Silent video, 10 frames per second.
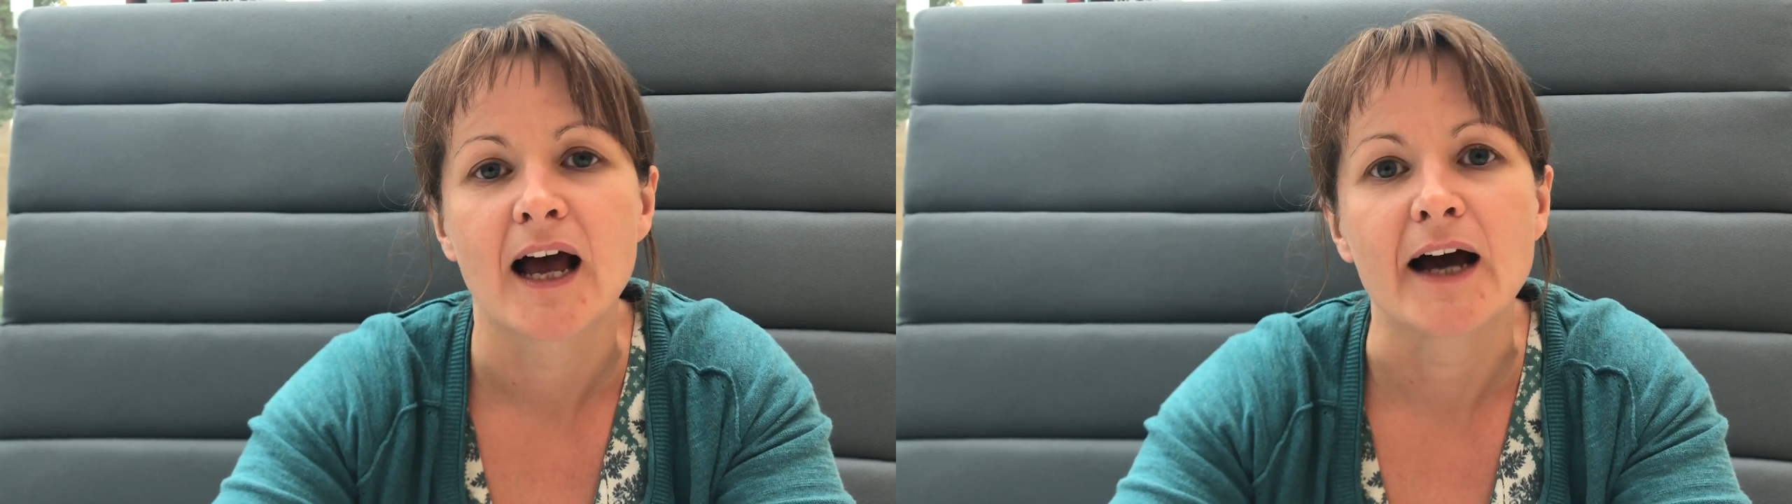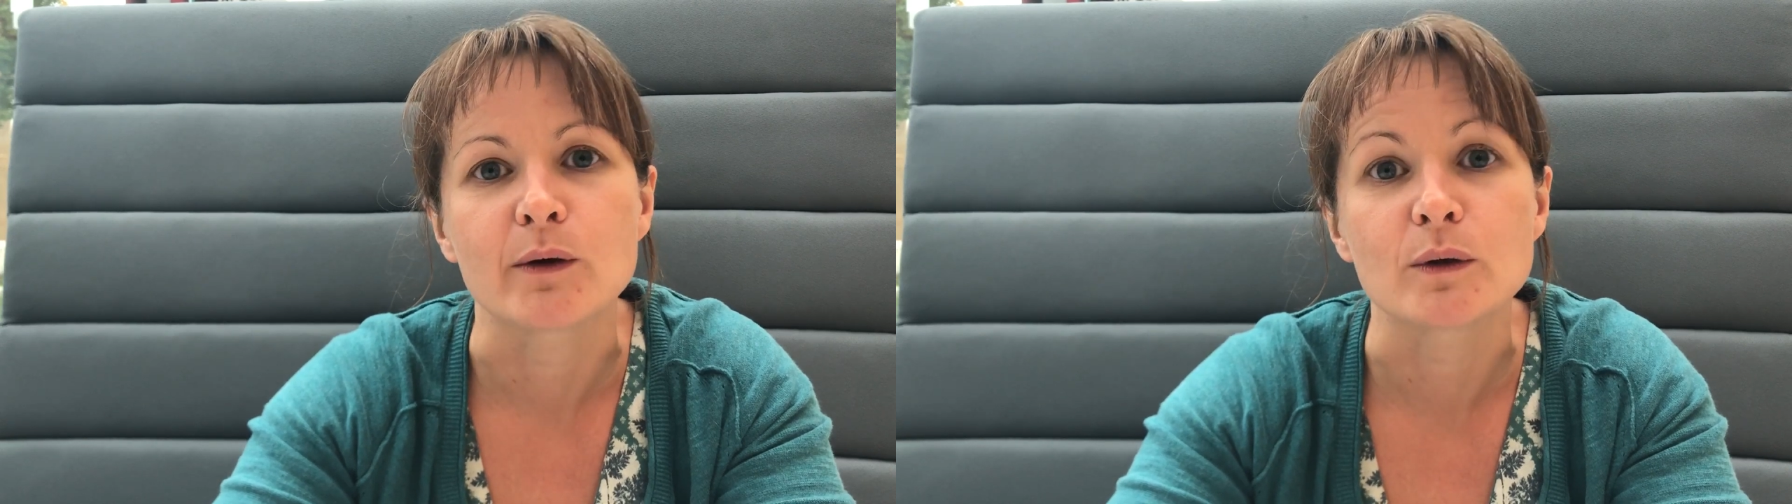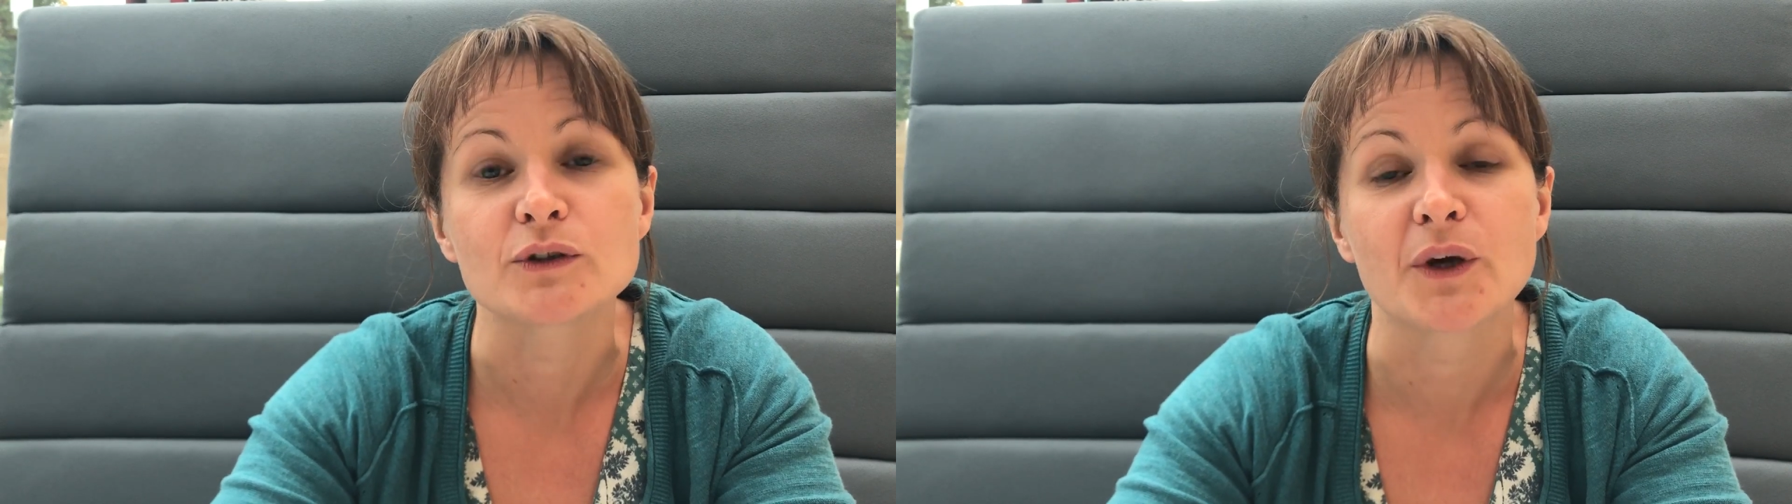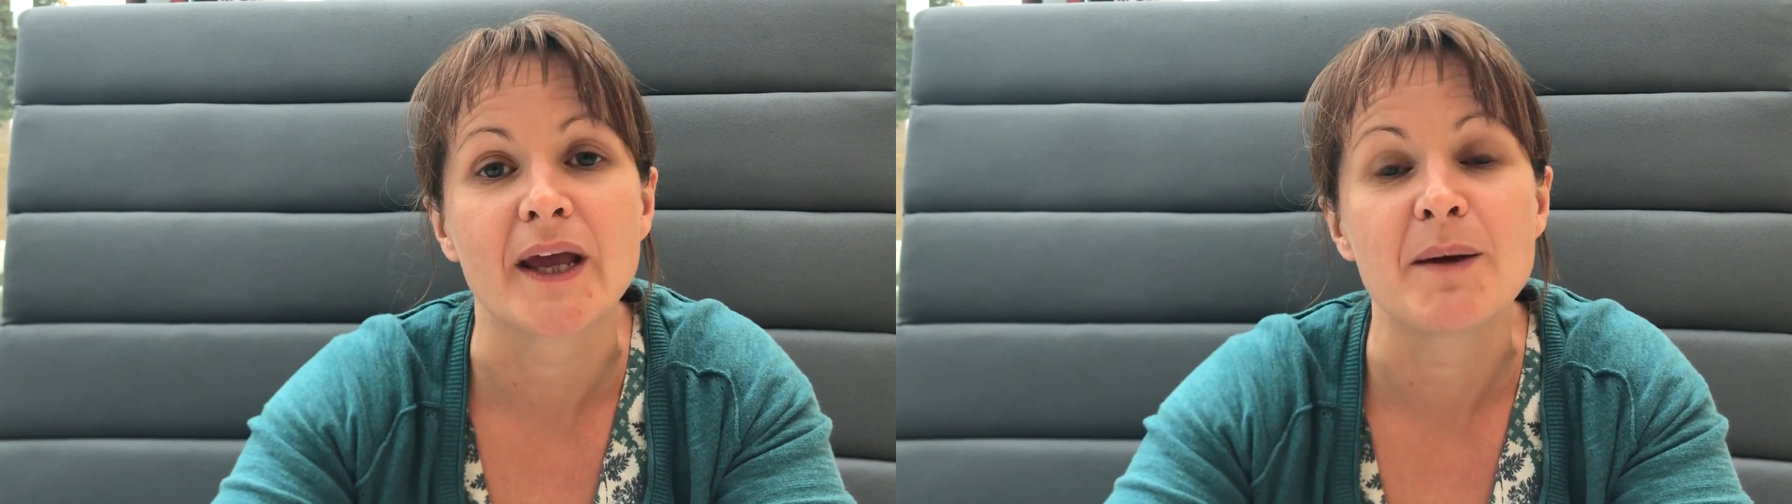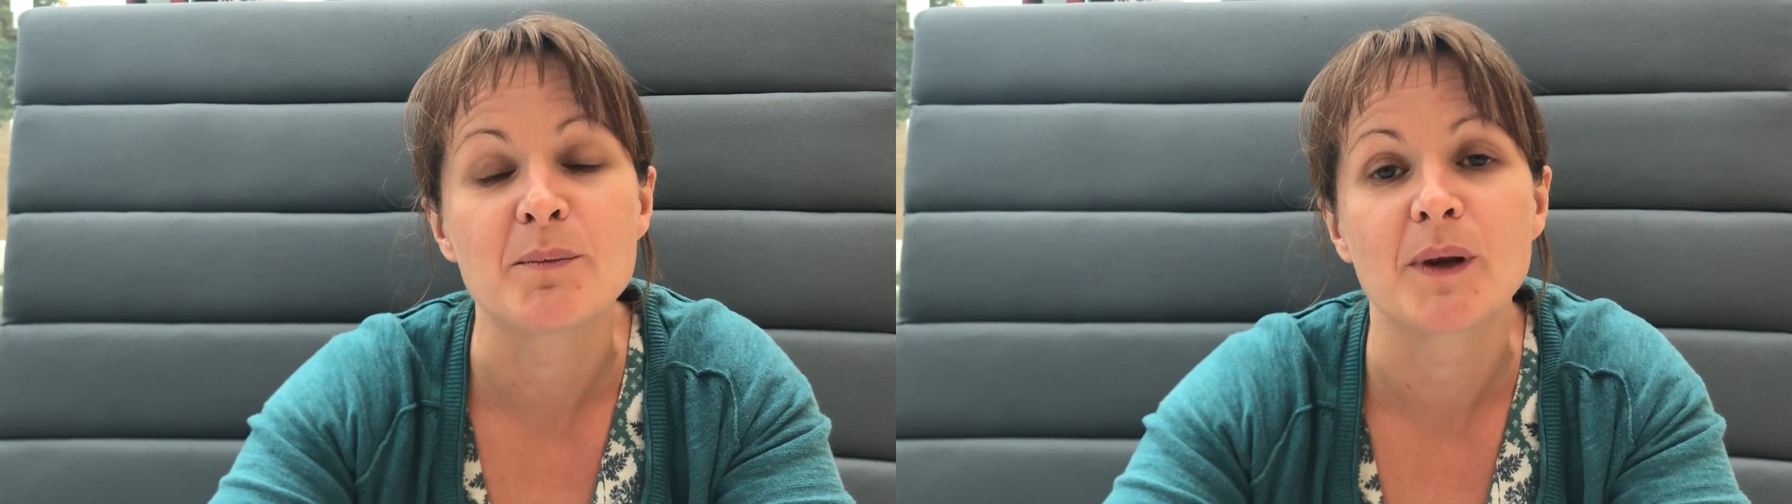and also
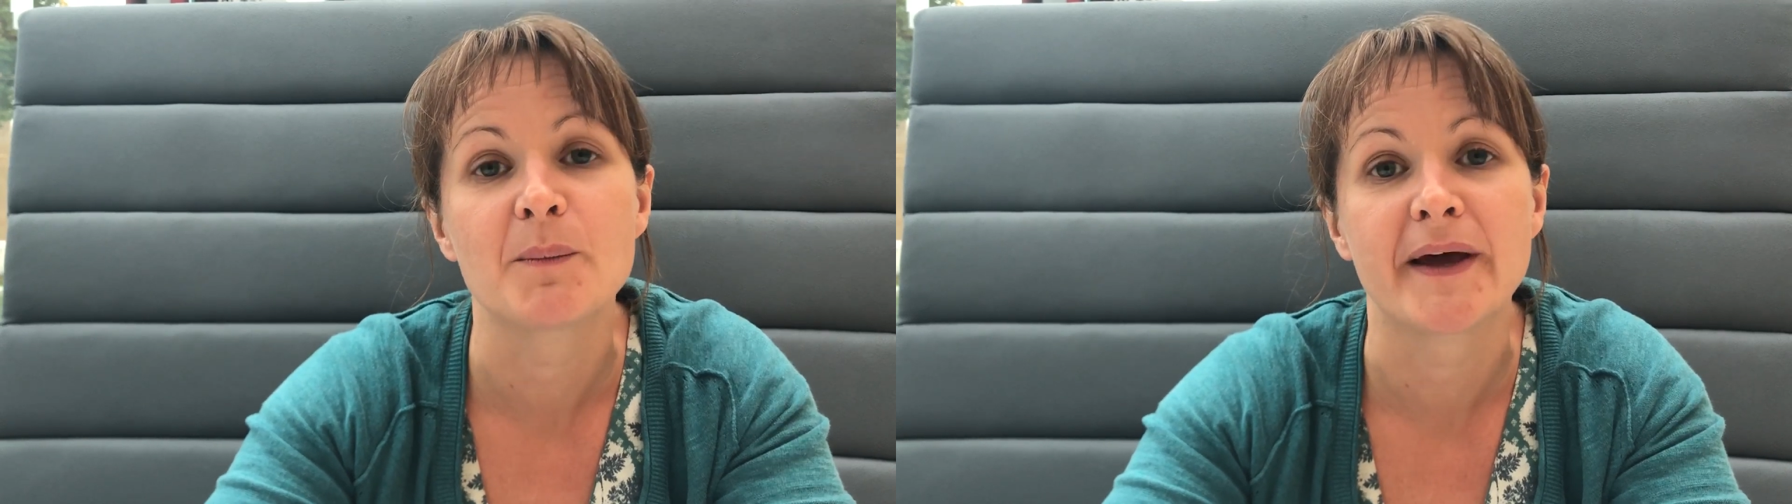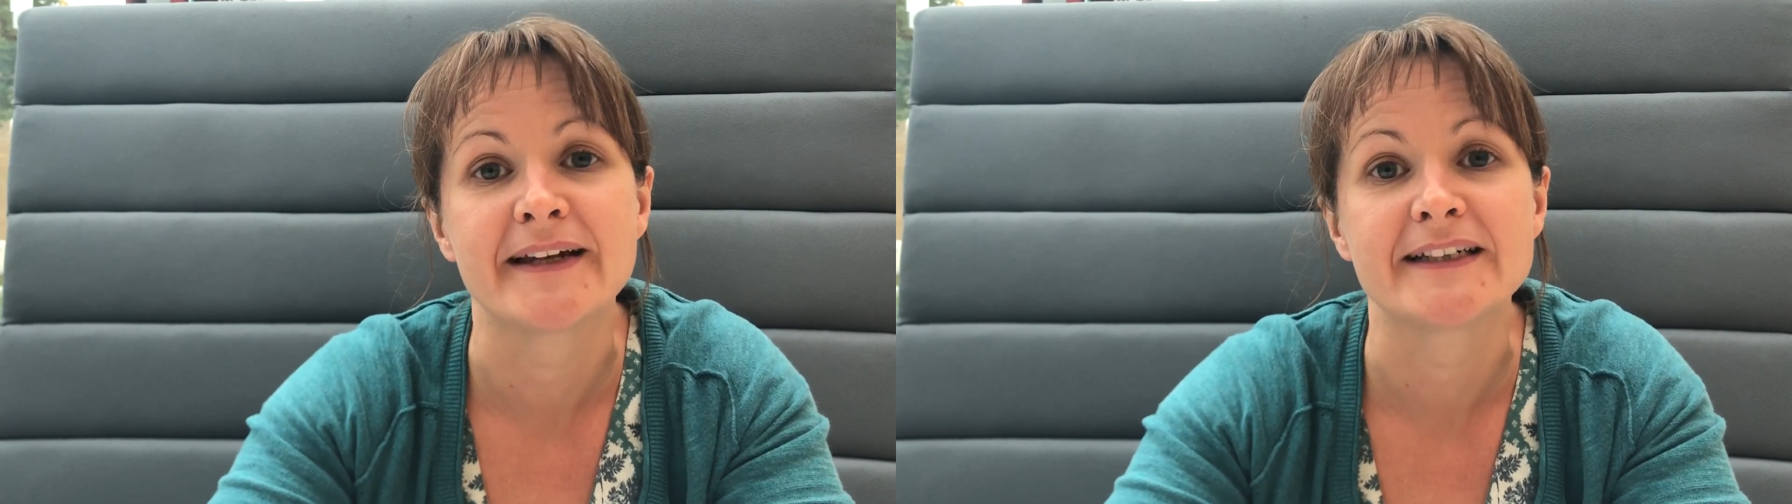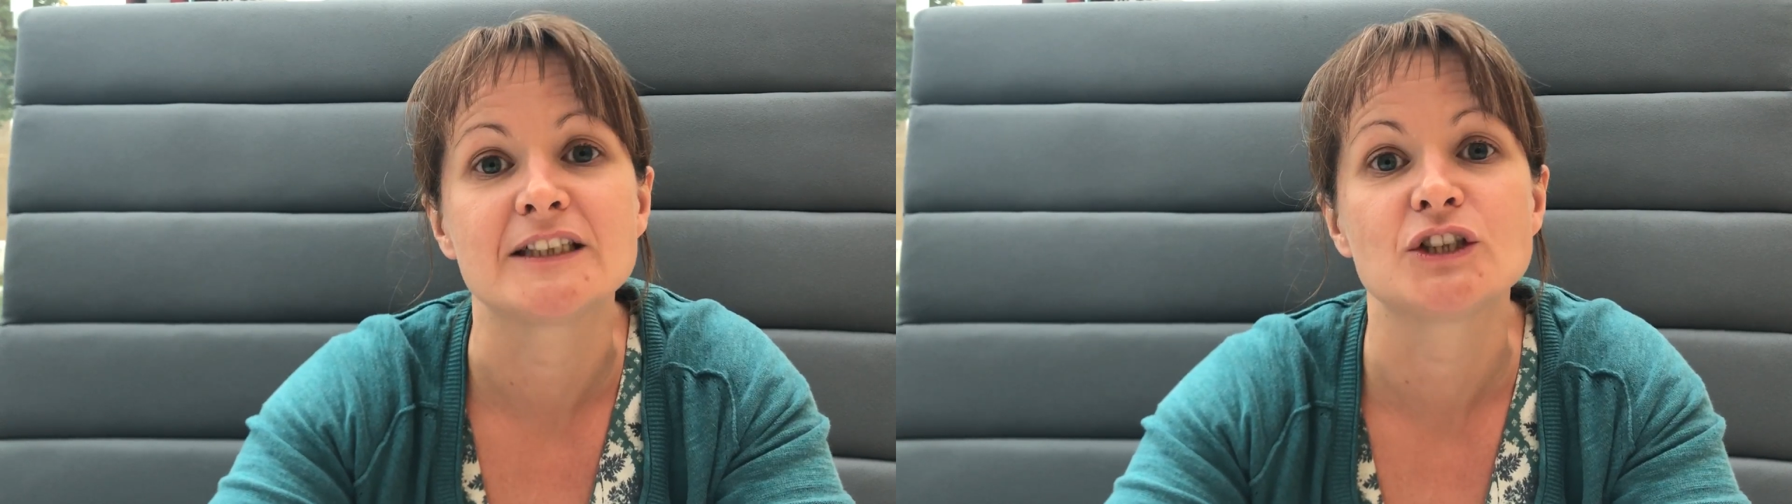implement